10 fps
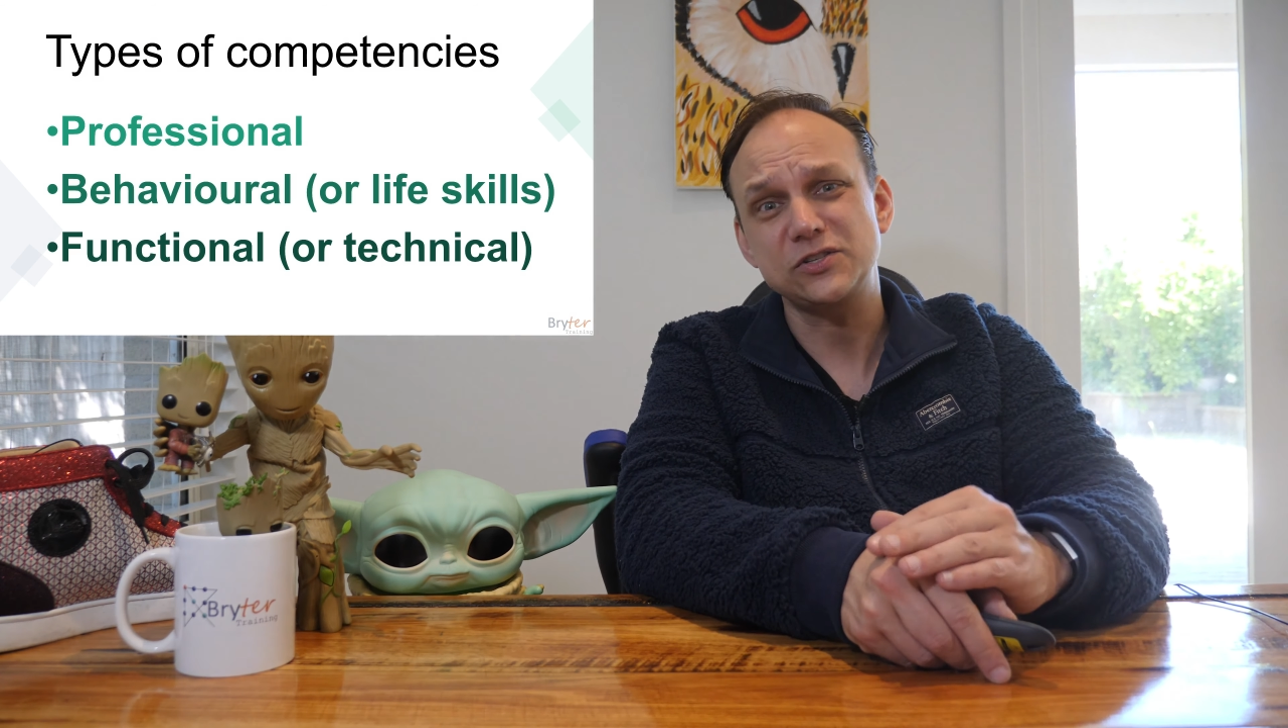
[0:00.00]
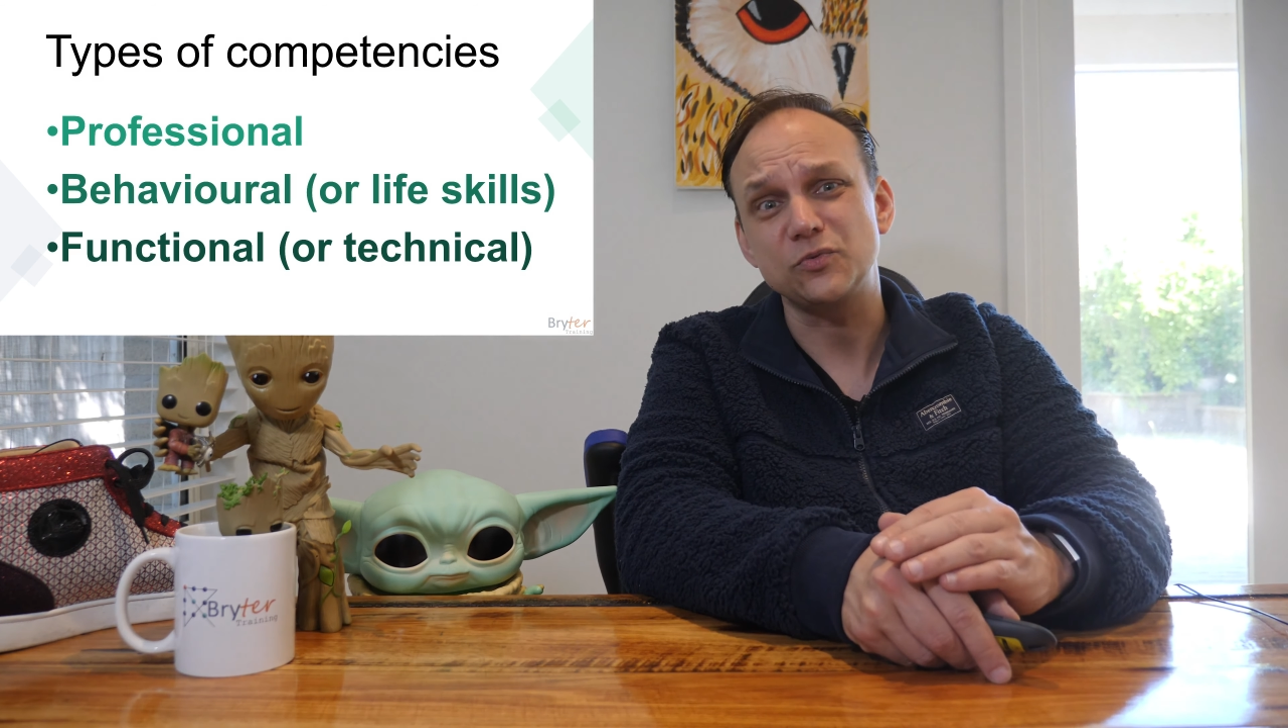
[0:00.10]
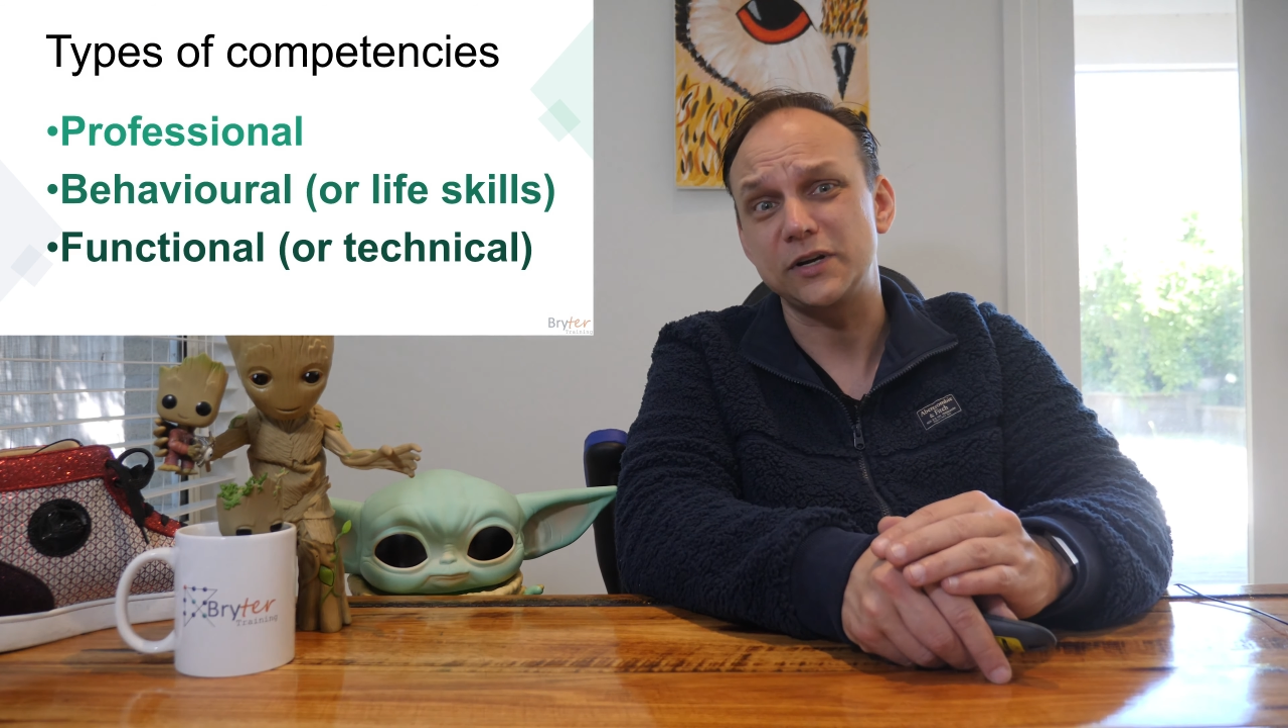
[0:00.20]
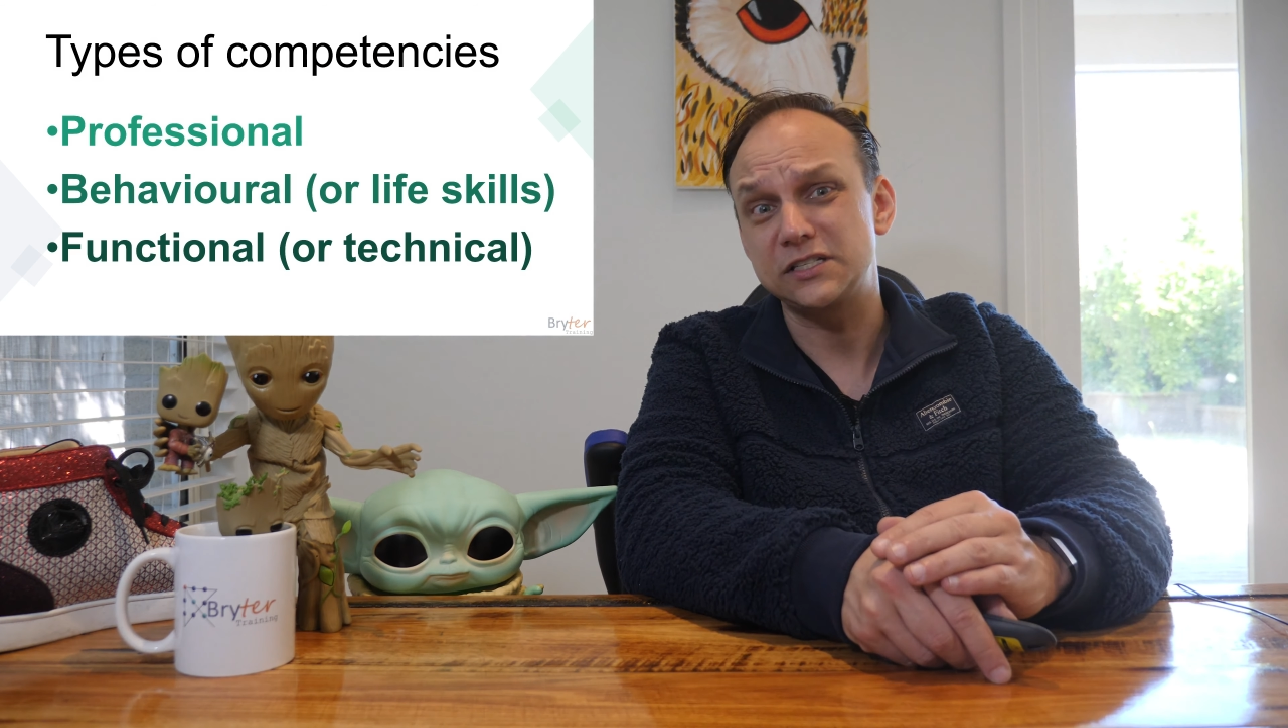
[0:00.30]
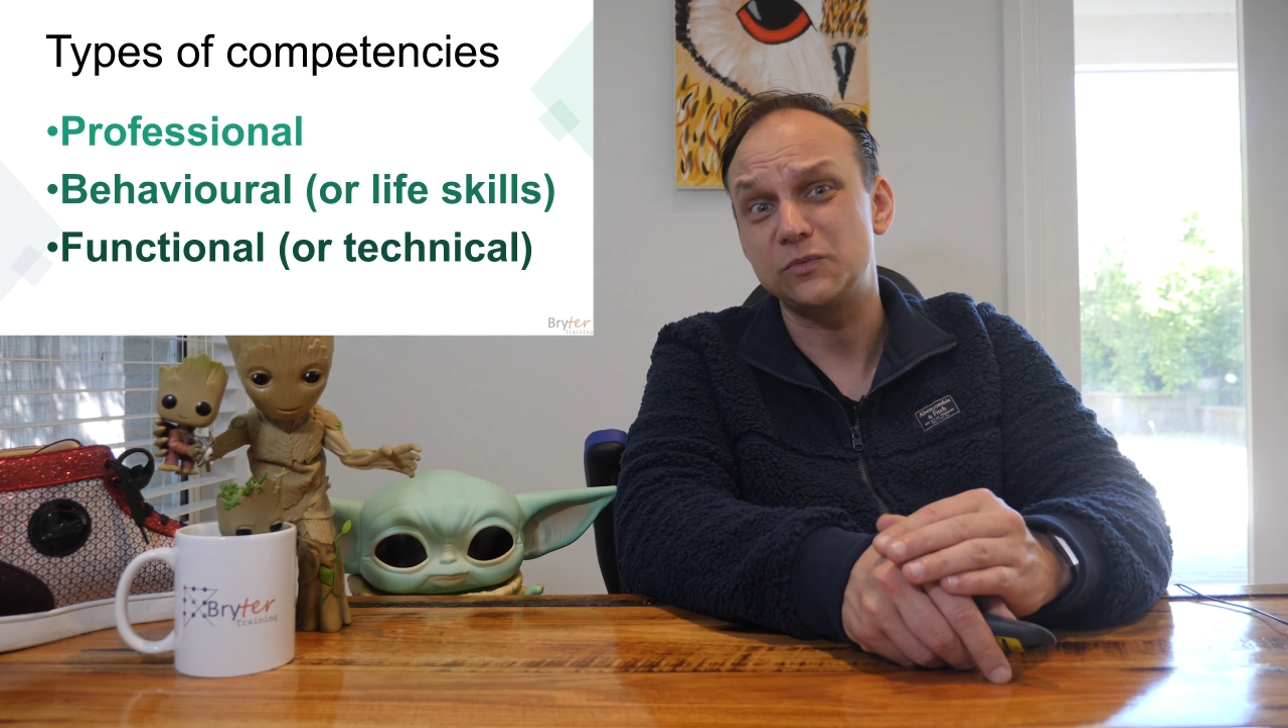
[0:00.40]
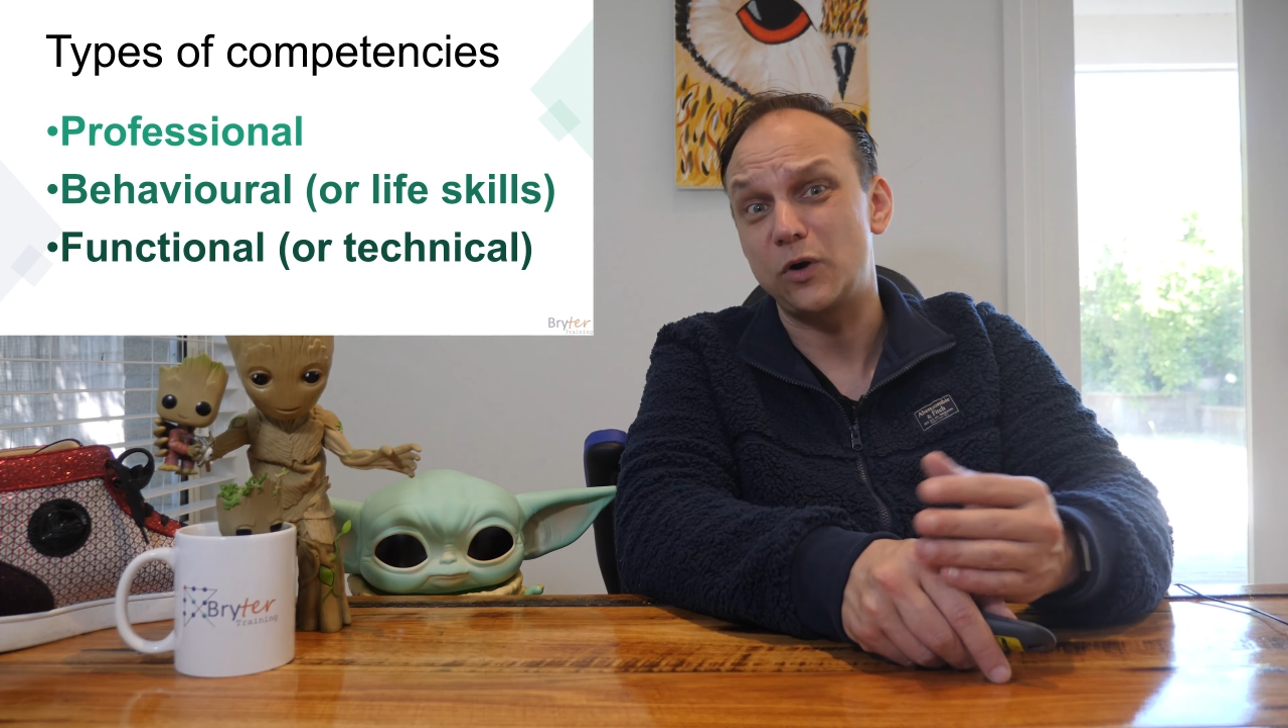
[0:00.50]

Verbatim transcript: the reason